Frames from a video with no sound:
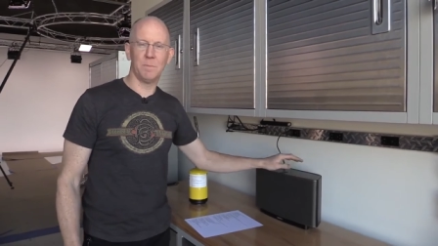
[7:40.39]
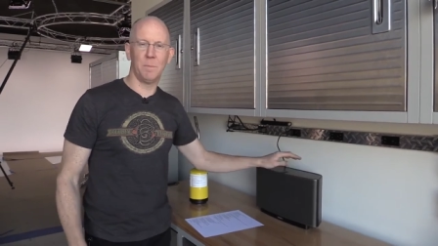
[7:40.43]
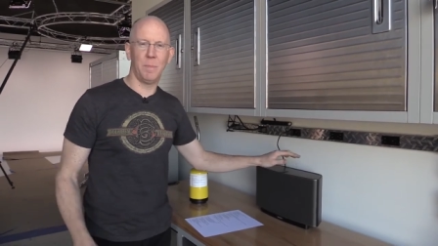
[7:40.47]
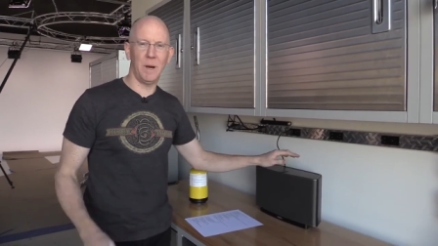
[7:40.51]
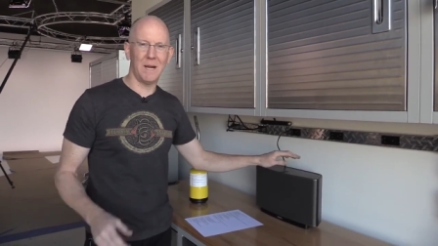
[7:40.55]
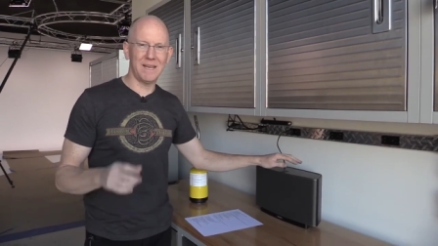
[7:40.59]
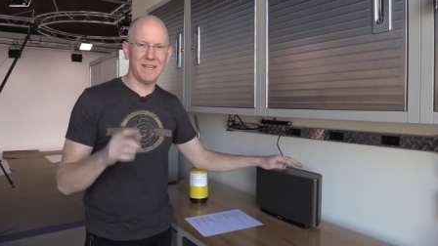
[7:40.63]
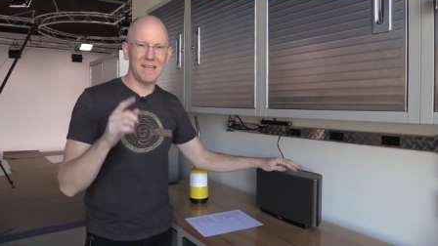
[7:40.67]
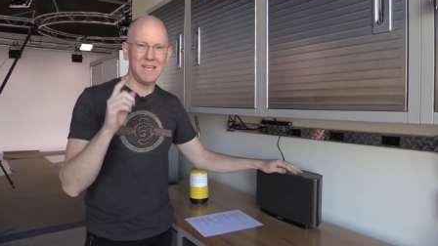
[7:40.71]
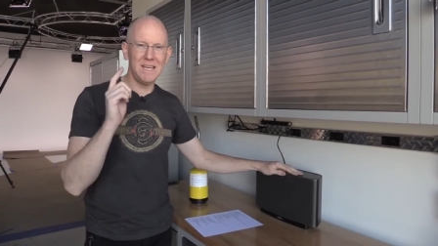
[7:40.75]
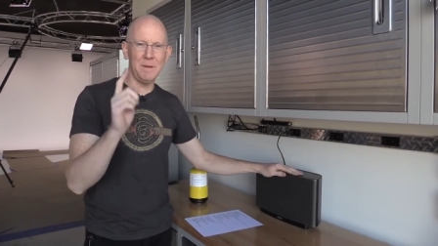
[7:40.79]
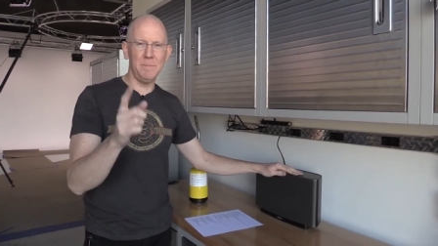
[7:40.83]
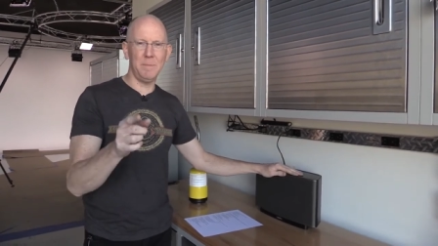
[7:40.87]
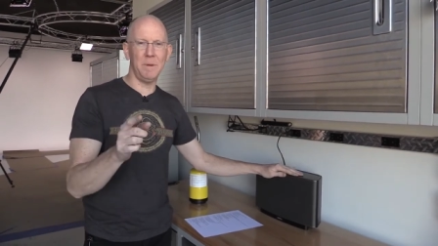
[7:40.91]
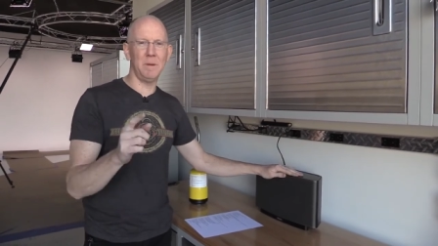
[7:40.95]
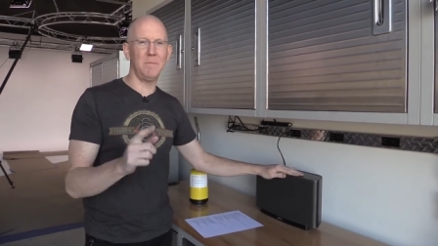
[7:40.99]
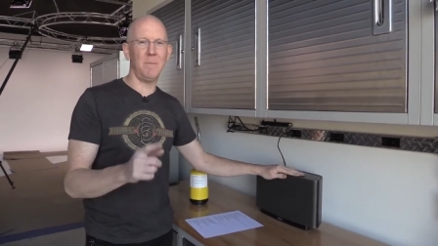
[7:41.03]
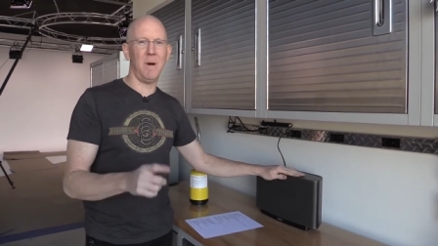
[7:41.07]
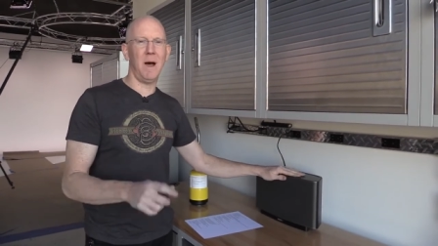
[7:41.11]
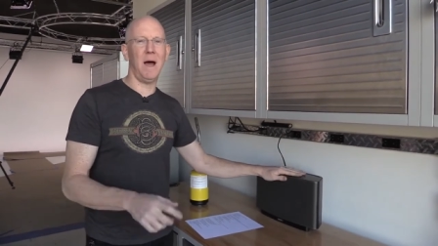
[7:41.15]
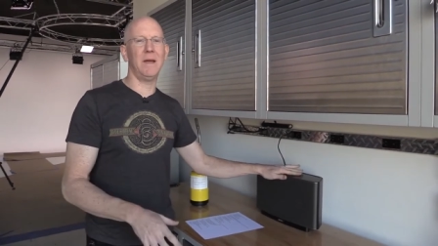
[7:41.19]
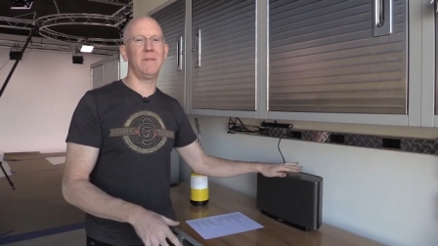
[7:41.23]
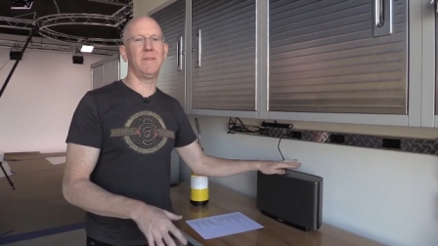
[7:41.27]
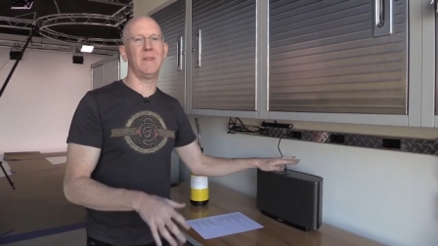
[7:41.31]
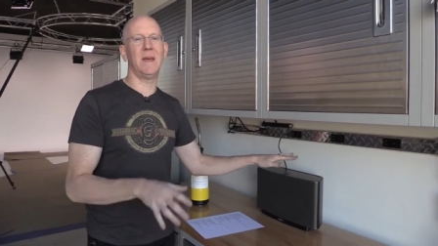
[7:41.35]
but keep in
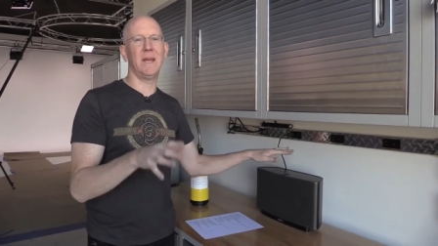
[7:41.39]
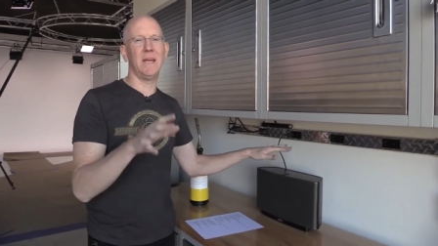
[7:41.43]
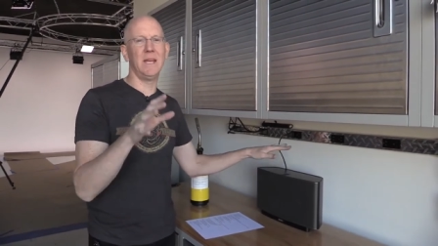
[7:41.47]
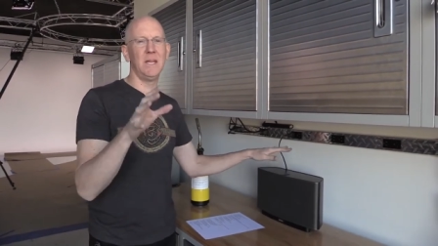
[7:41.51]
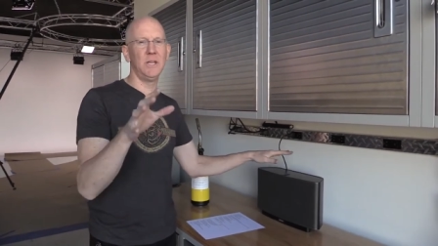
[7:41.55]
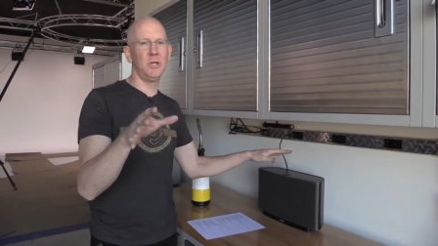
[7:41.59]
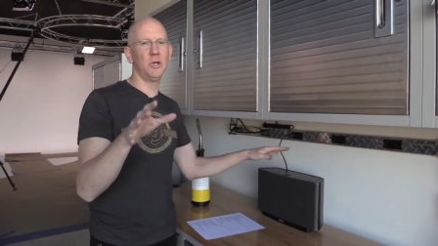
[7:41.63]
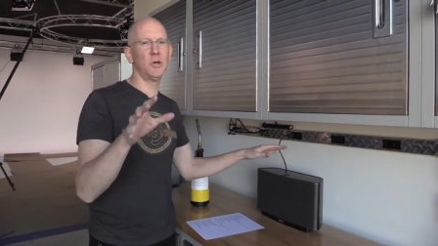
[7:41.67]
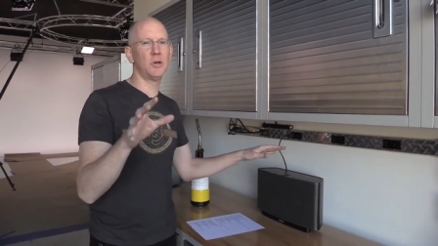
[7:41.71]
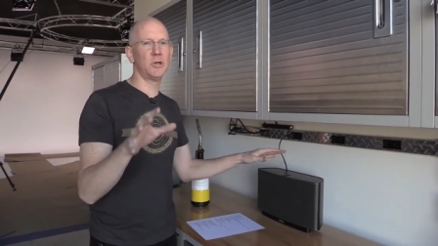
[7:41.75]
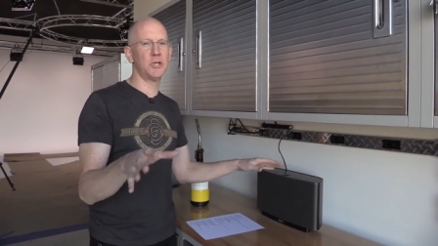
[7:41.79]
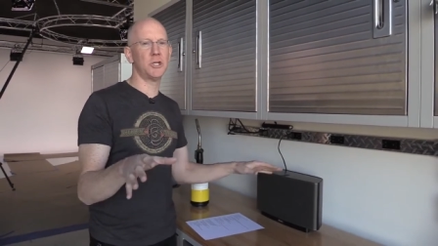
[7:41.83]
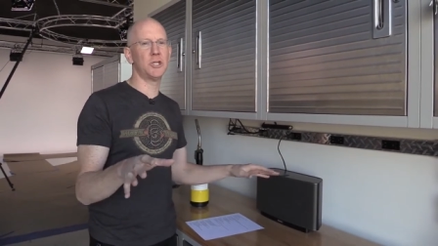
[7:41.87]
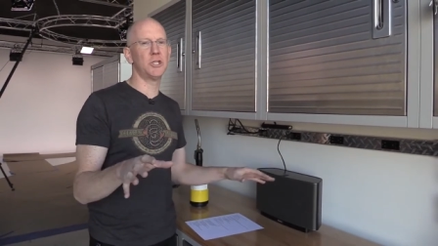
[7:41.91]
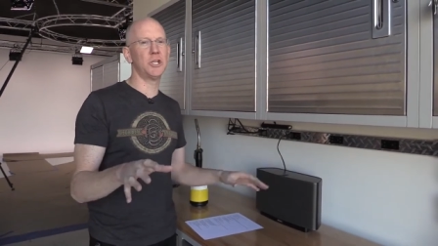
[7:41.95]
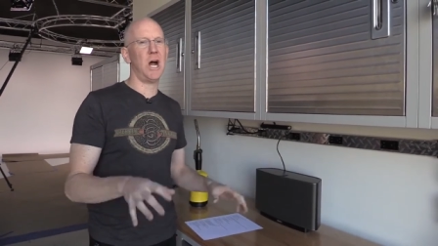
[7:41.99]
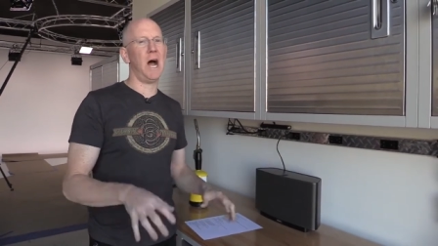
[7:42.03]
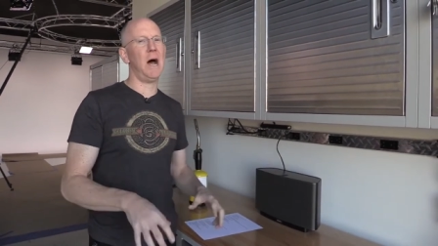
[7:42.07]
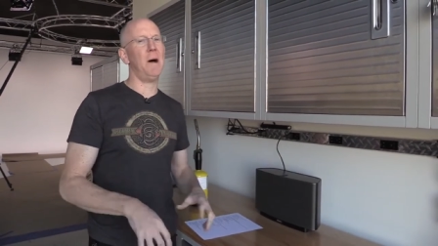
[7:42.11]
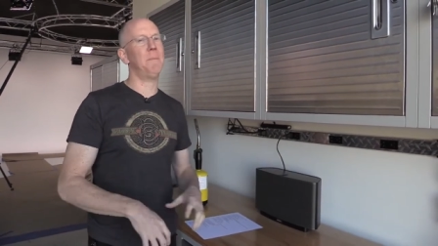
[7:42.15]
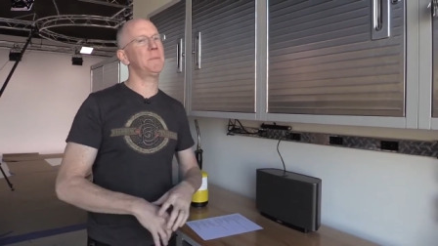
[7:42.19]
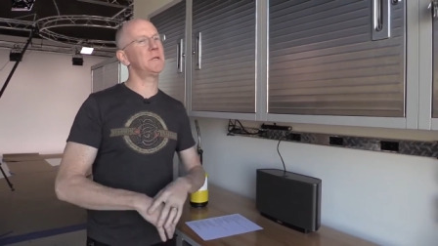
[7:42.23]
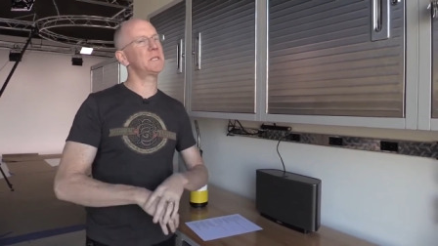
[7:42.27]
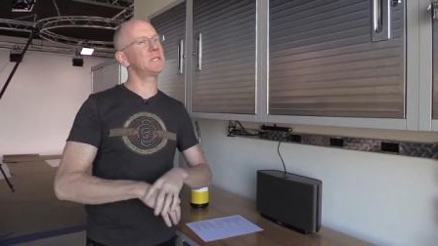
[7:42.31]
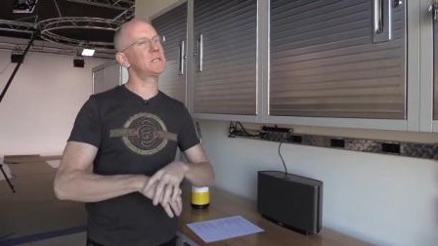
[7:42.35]
mind that in your shop,